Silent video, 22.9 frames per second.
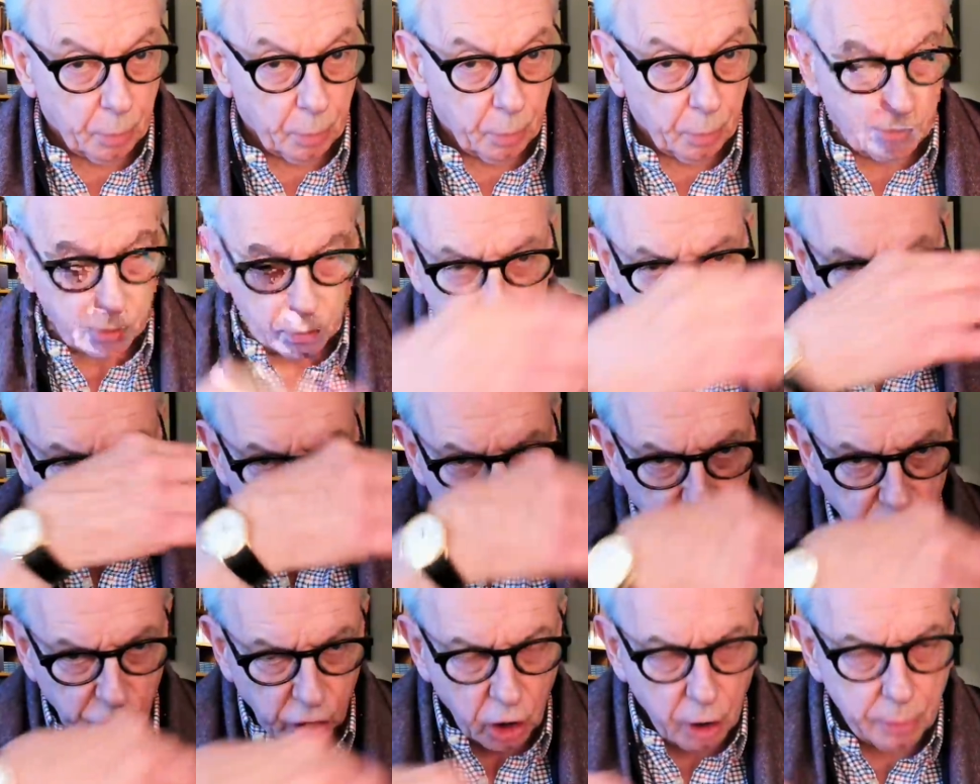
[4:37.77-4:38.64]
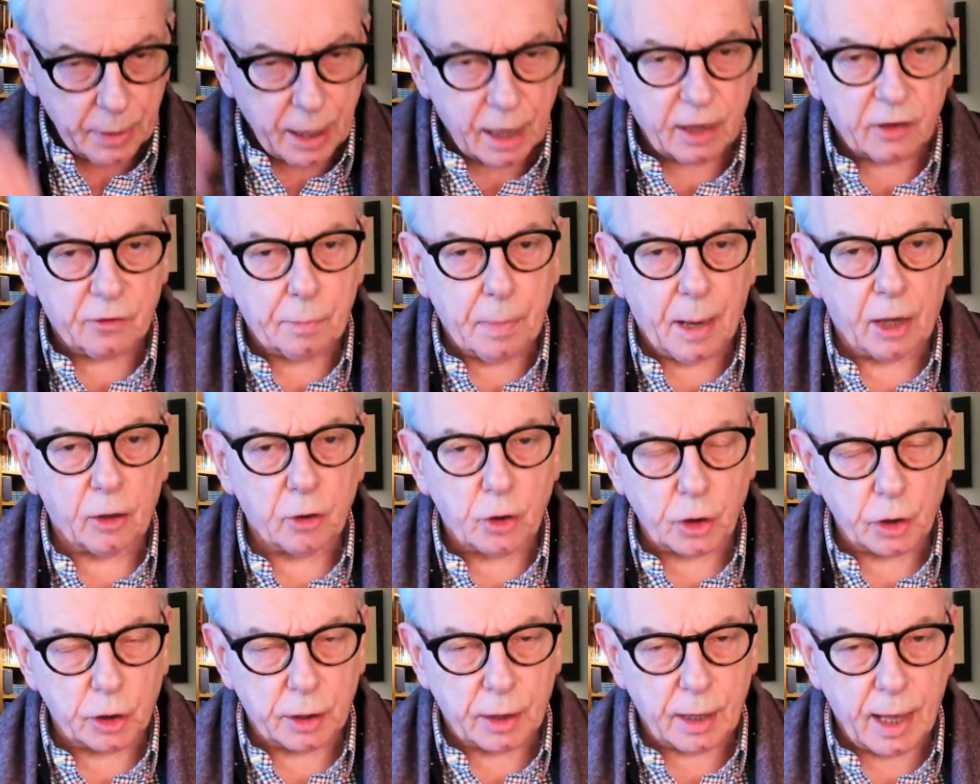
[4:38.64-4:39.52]
There's a German
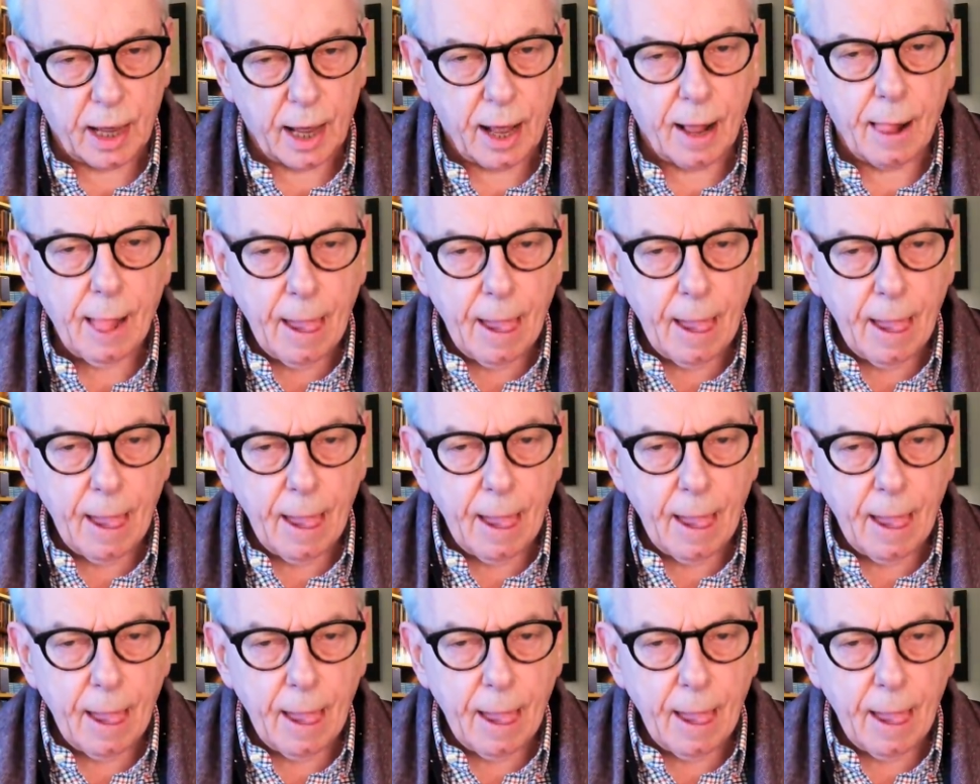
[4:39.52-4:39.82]
expansion there.